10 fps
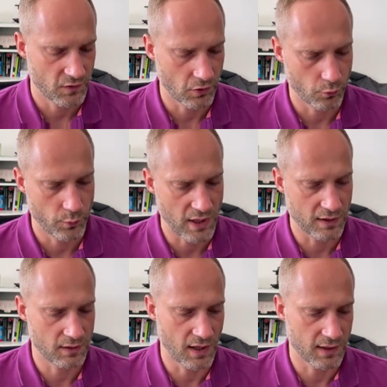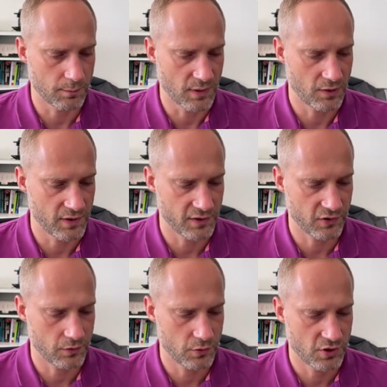So we had like malware
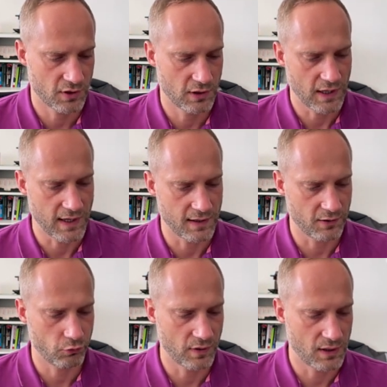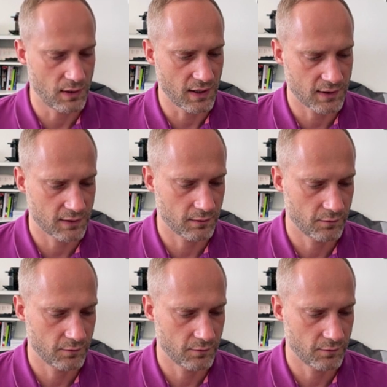execution and as well like